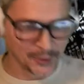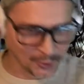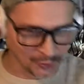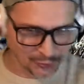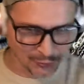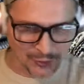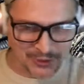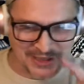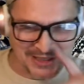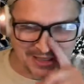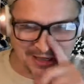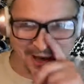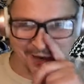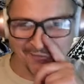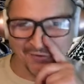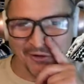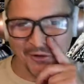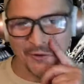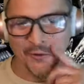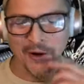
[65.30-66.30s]
through this again
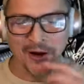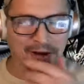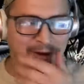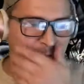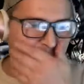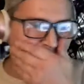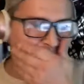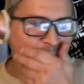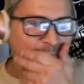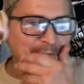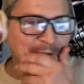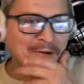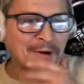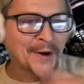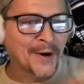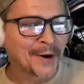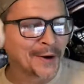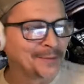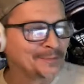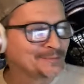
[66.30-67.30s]
real quick.
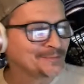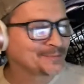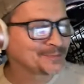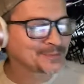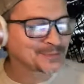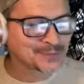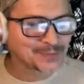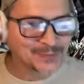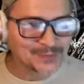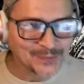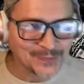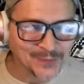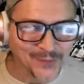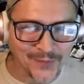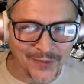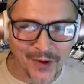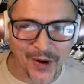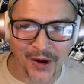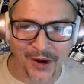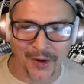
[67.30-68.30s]
Um,
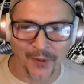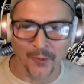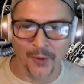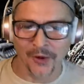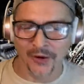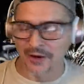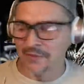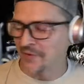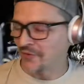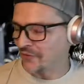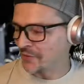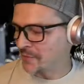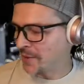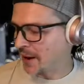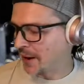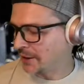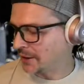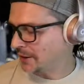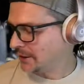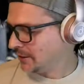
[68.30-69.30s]
uh, welcome
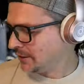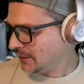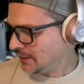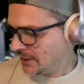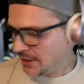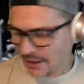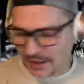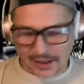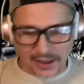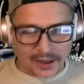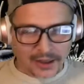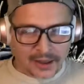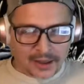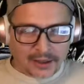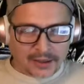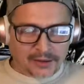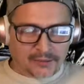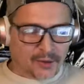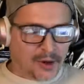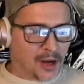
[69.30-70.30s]
everybody.
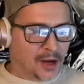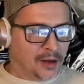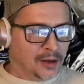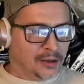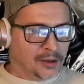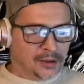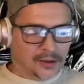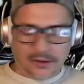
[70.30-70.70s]
Well,